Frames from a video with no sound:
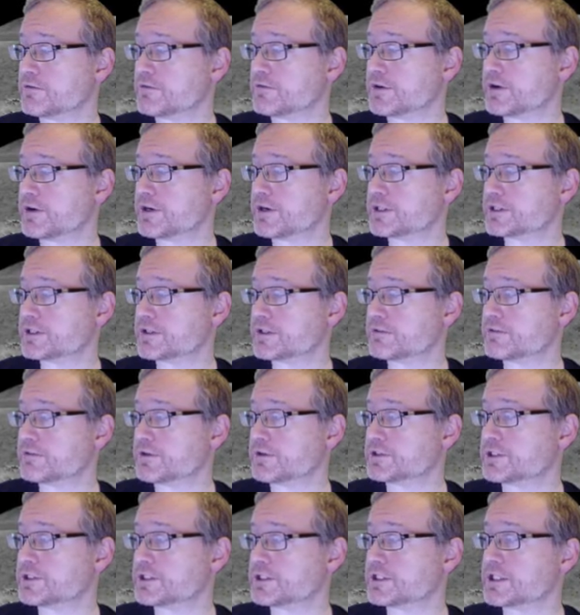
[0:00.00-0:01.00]
various
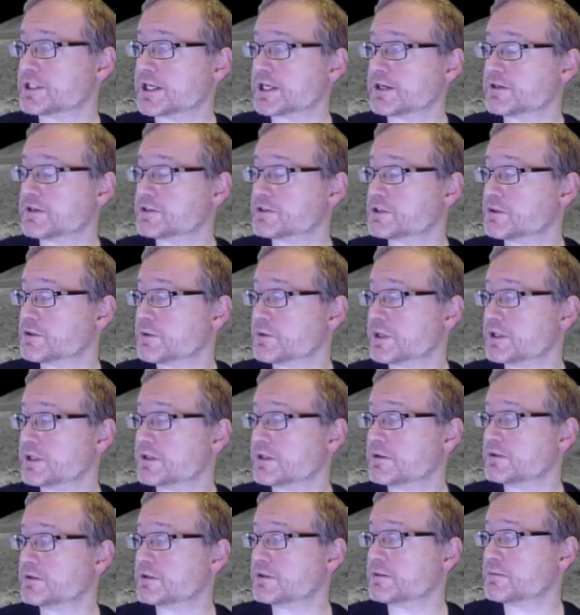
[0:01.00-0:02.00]
convergence layers to
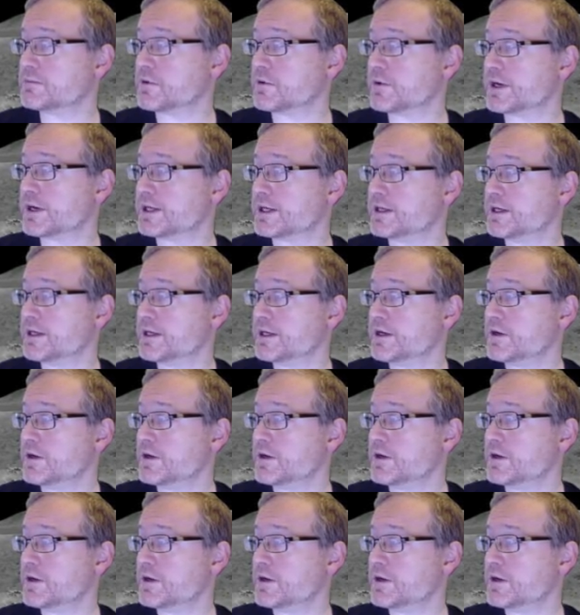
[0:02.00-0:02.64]
include the point